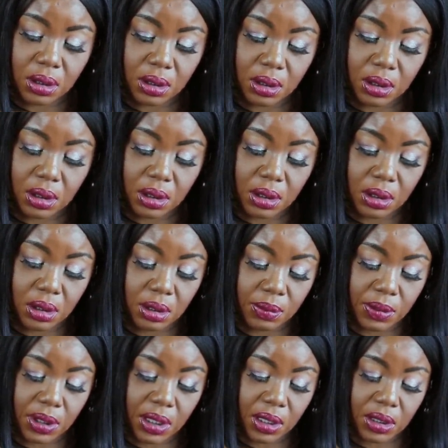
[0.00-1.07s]
uh,
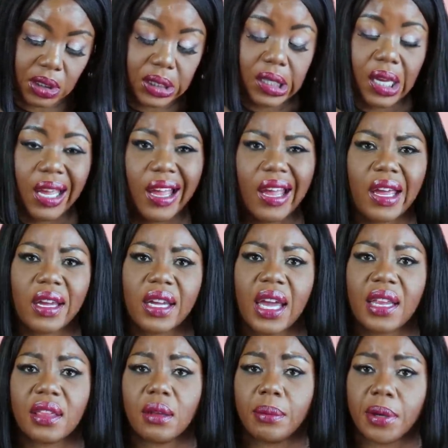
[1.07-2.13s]
lip gloss. I had
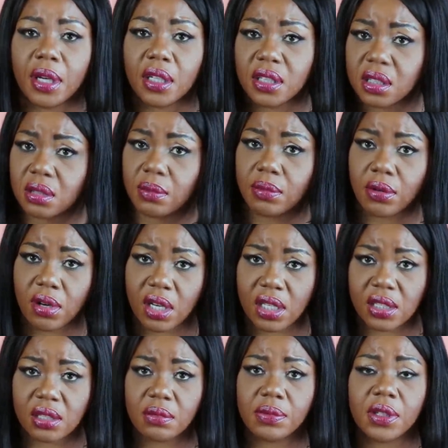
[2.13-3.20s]
got the Buxom
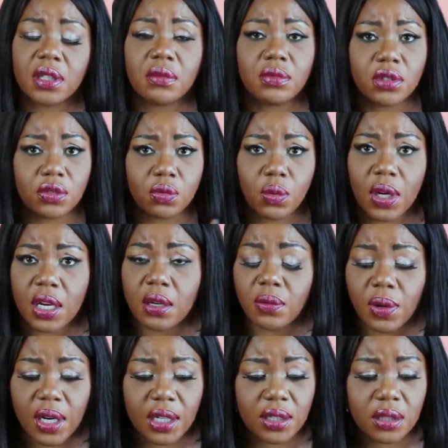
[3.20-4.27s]
bronzer, but it was way,
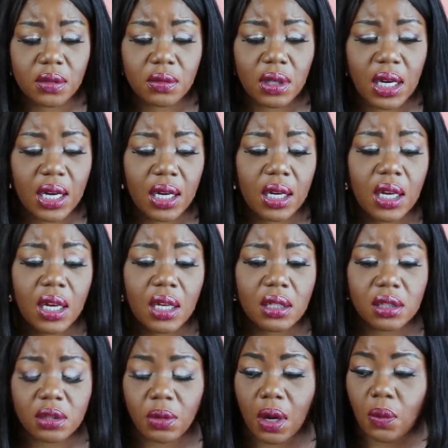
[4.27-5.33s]
way too light.
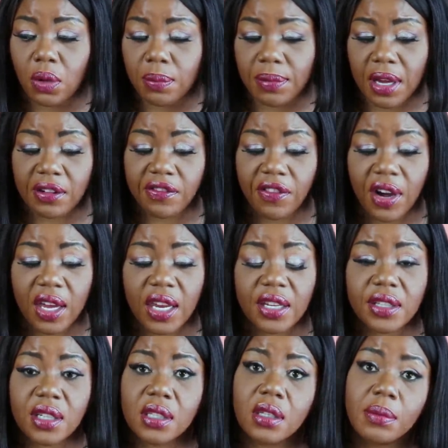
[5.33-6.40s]
So when I went back Friday,
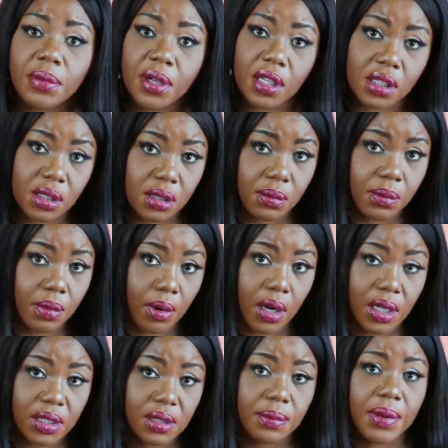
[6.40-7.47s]
I took the bus from
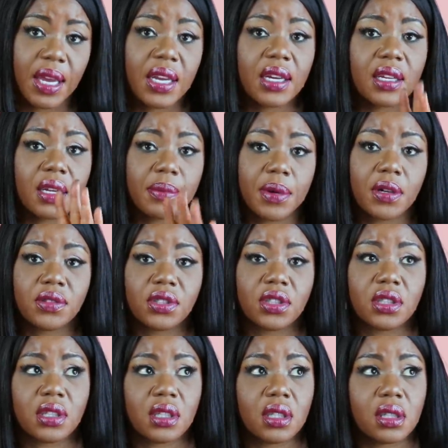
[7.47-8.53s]
Bronx back and I
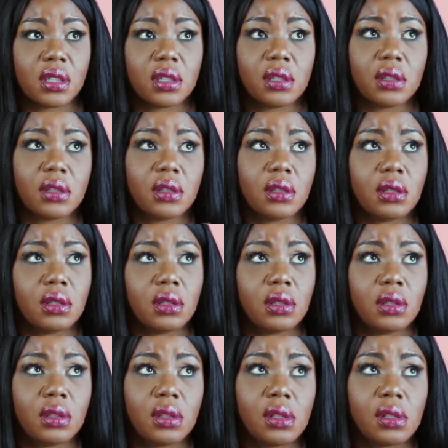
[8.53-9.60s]
purchased the, uh,
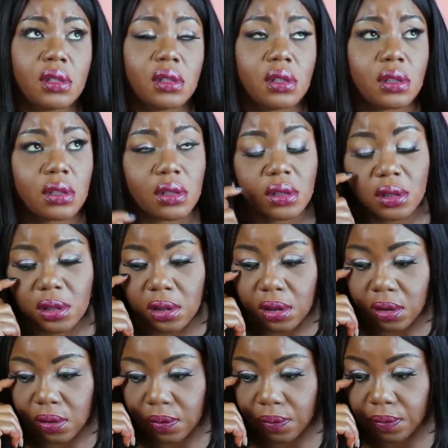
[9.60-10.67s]

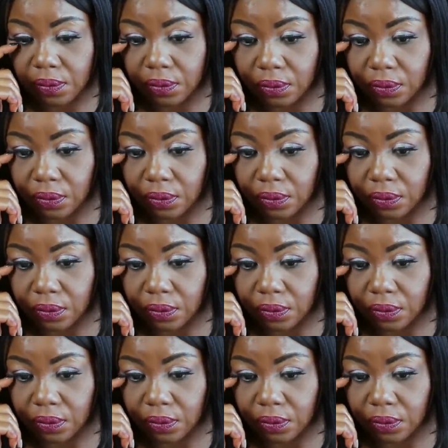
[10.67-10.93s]
um,